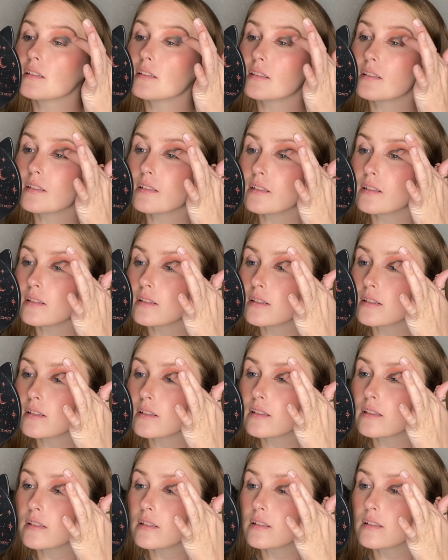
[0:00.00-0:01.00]

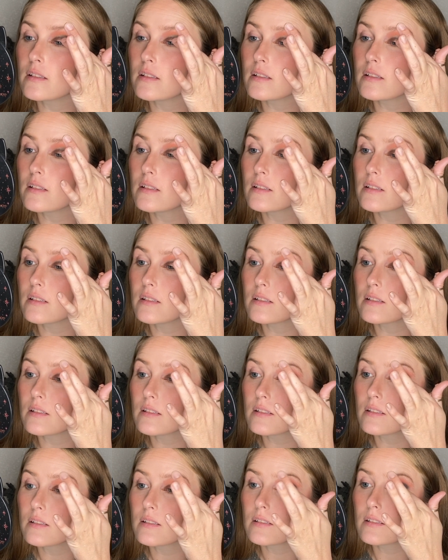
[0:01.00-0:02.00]

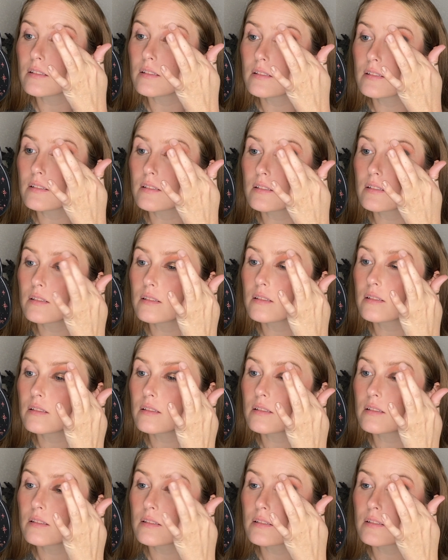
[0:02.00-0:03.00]

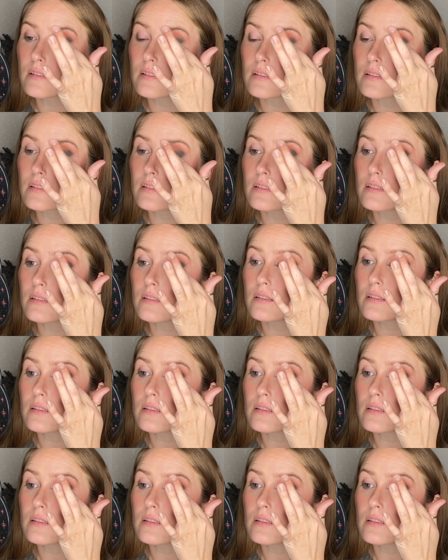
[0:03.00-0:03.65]
(no one is talking)